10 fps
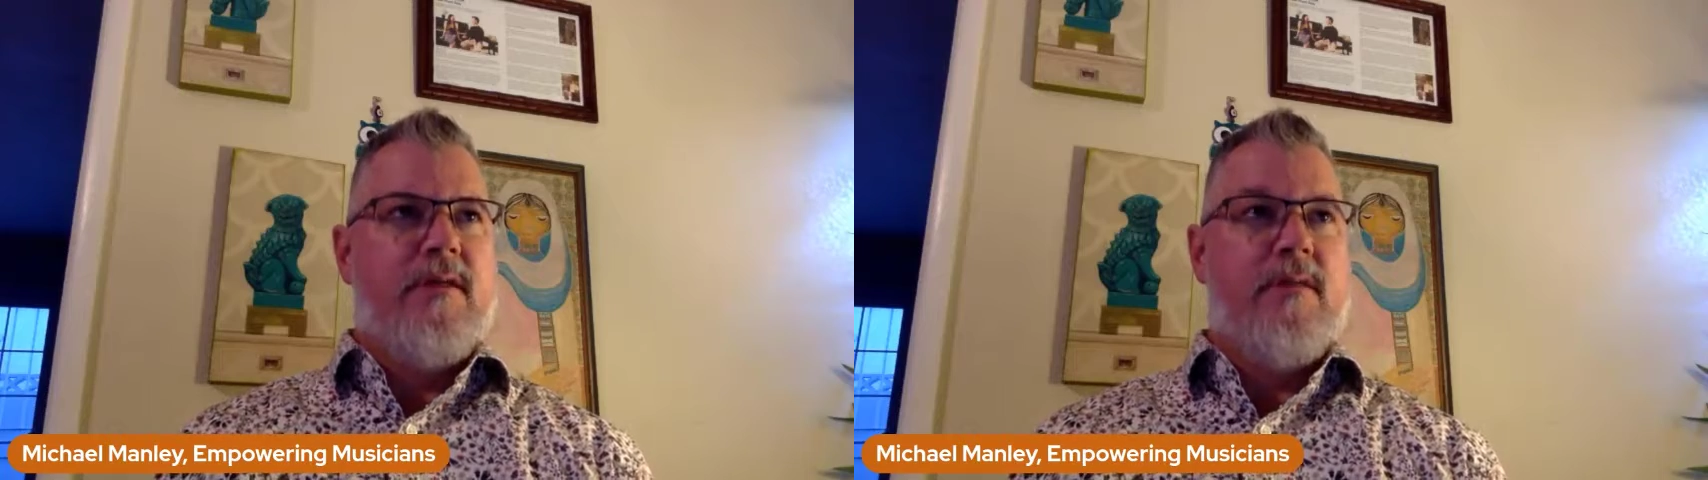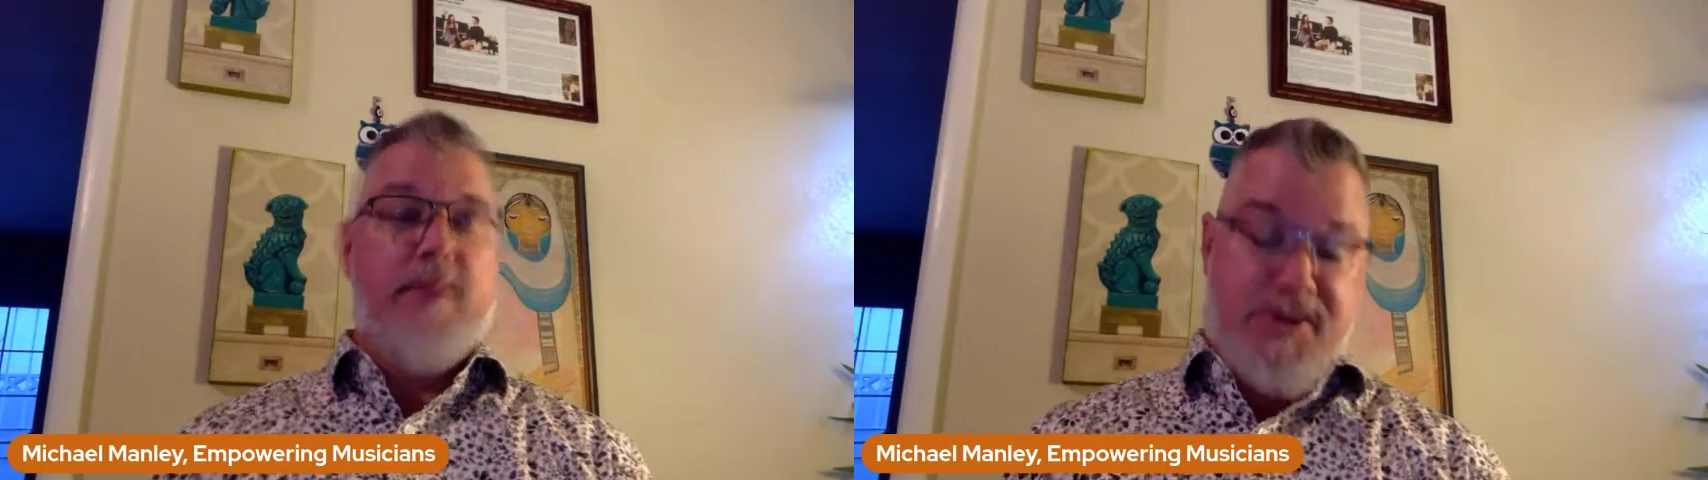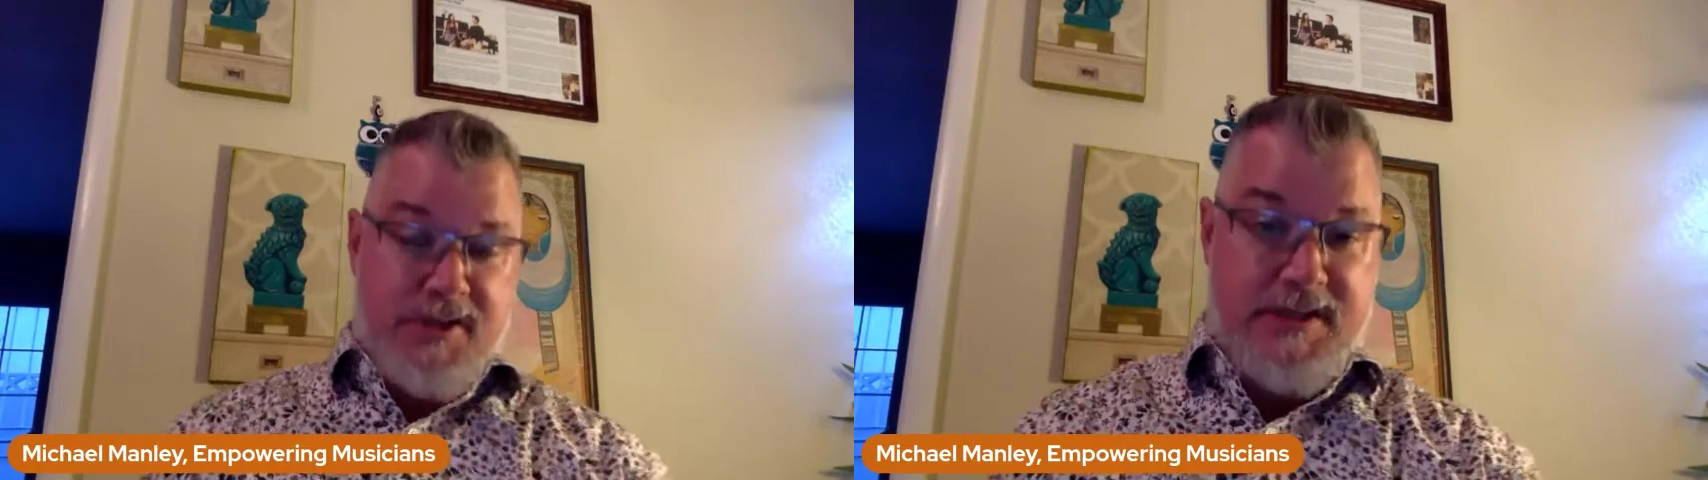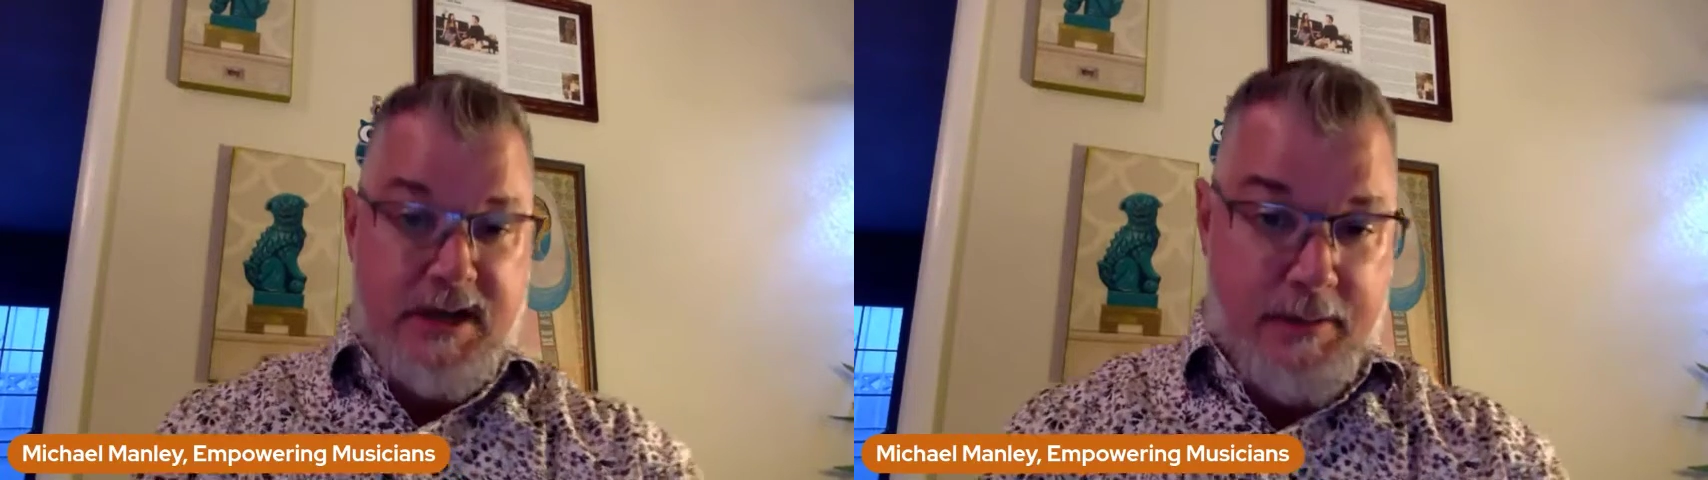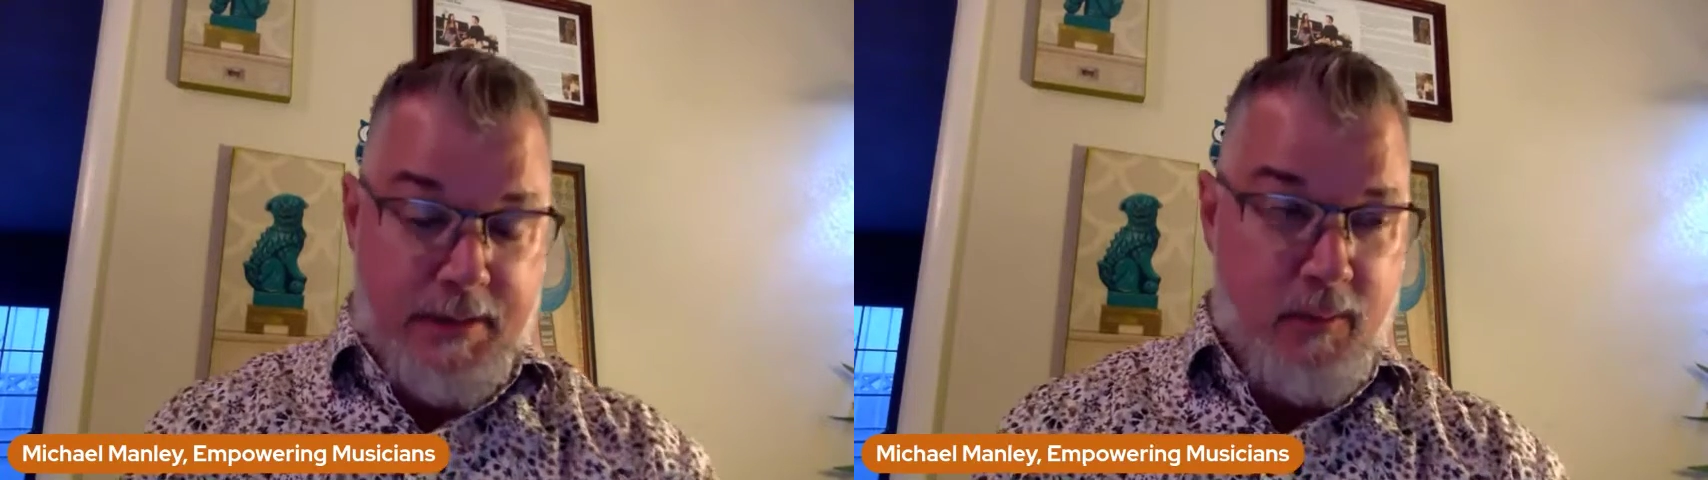the mission
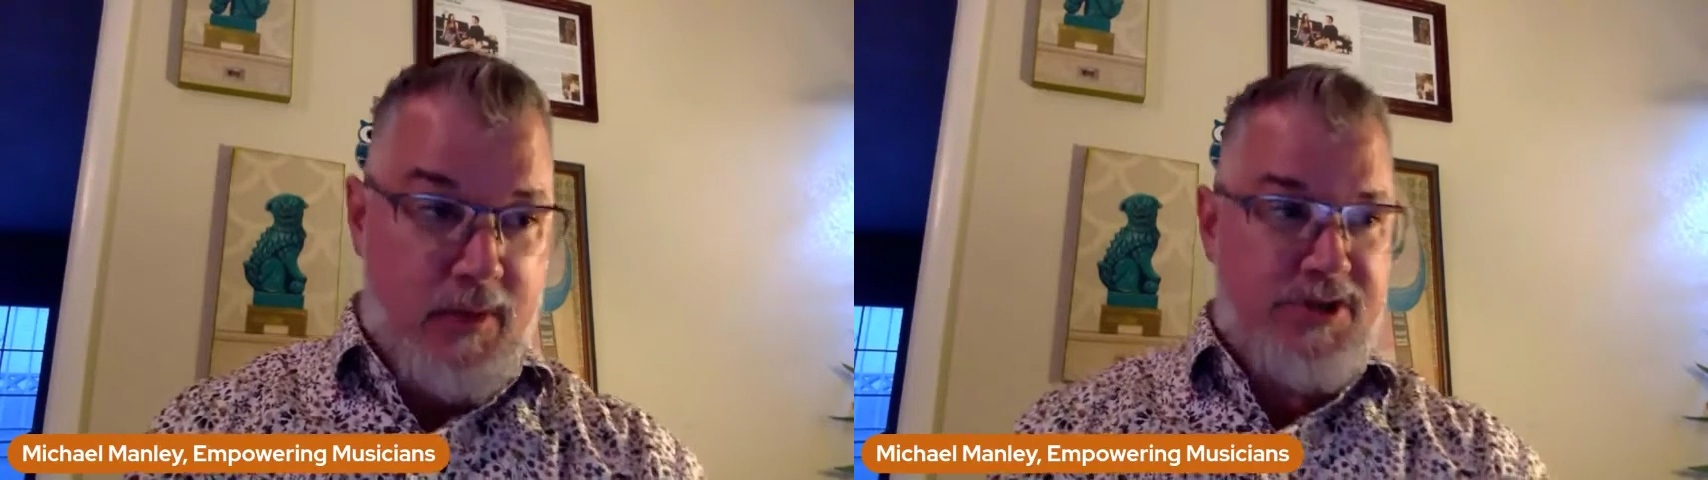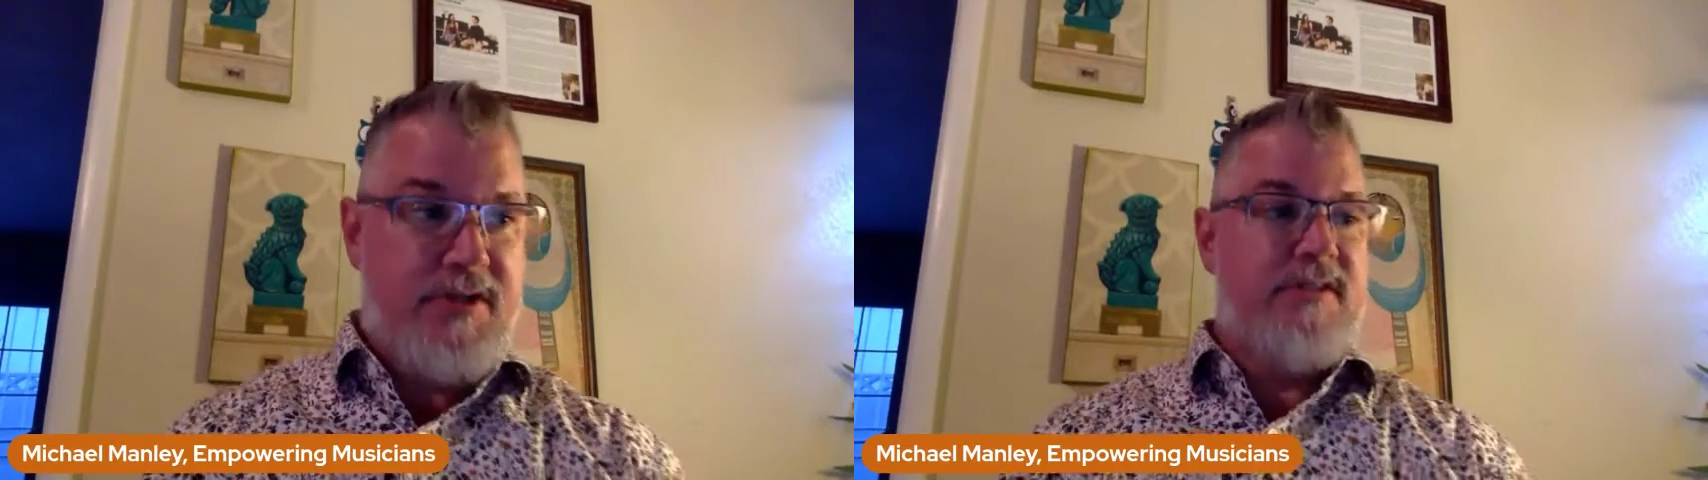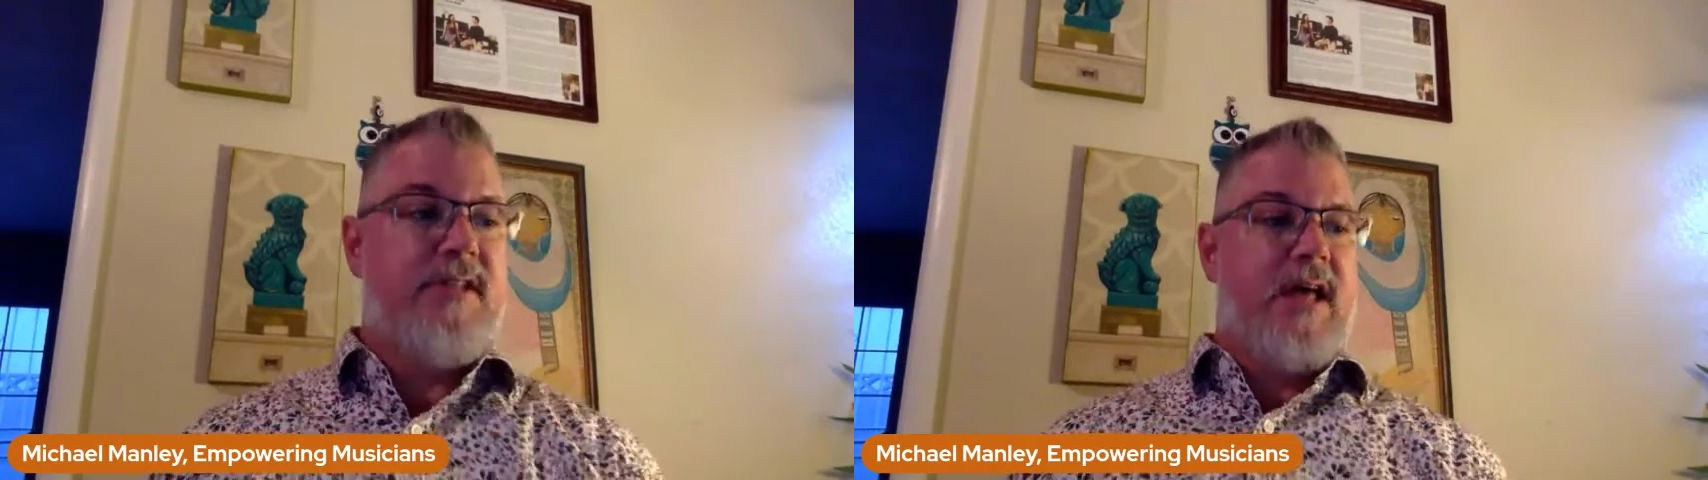statement, which is